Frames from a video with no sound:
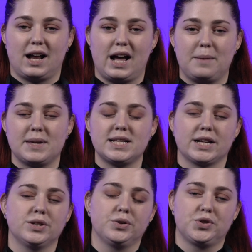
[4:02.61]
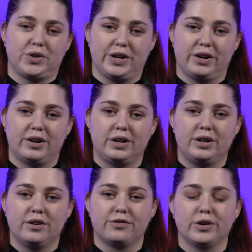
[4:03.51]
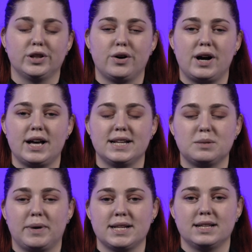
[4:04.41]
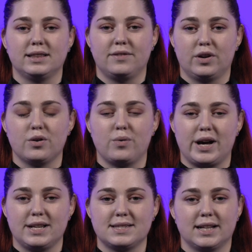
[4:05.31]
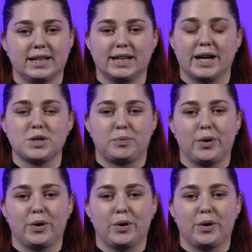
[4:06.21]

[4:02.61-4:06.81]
and I am the technical trainer for Aloha Independent Living Hawaii's TeleConnect